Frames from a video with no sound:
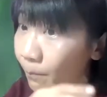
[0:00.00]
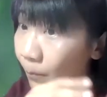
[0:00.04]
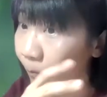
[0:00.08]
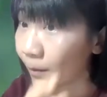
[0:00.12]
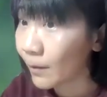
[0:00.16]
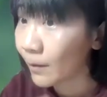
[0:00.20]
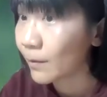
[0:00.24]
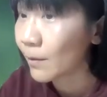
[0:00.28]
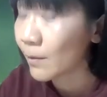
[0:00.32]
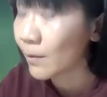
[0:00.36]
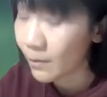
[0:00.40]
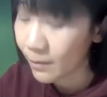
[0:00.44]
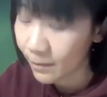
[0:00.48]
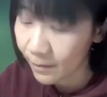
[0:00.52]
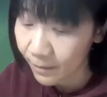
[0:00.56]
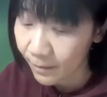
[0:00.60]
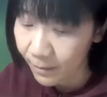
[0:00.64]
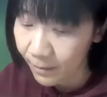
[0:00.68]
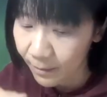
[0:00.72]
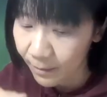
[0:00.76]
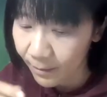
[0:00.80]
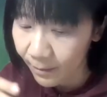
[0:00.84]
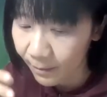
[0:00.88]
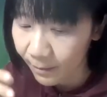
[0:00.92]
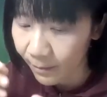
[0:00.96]

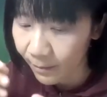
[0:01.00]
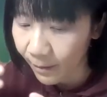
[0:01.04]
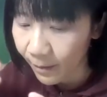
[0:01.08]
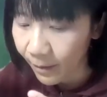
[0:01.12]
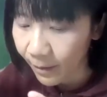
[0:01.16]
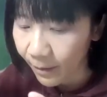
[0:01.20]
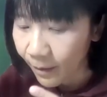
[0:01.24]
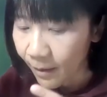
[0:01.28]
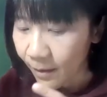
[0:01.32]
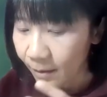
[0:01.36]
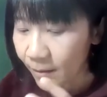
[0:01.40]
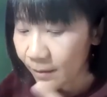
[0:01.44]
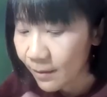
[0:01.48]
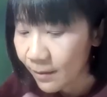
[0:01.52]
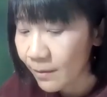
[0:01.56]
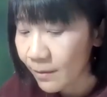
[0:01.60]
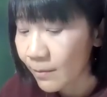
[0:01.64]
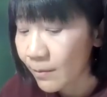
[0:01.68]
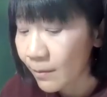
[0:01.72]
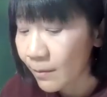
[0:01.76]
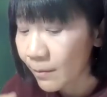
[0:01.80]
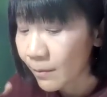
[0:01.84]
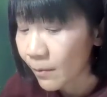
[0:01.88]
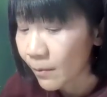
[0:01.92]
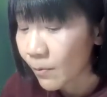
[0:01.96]
politicians, and
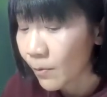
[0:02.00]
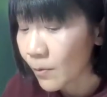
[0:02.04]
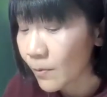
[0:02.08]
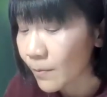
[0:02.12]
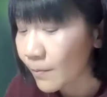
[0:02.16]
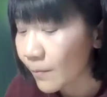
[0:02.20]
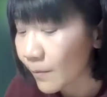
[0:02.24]
citizen